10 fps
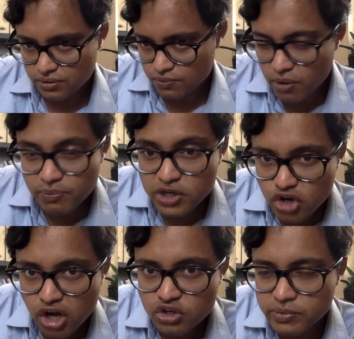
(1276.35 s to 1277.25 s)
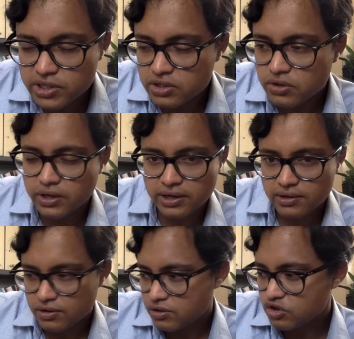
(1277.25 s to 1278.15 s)
from the document, okay,
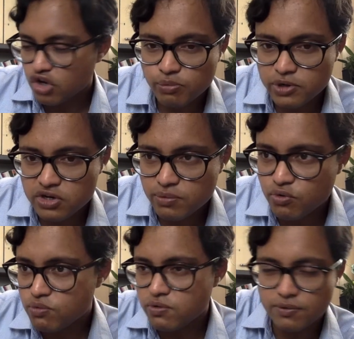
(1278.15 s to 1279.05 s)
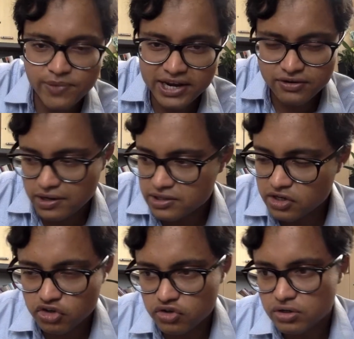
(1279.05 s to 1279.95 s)
documentary proof of that
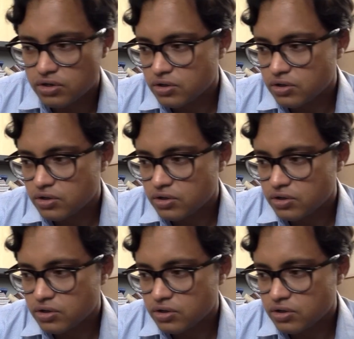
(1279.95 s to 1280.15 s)
transaction,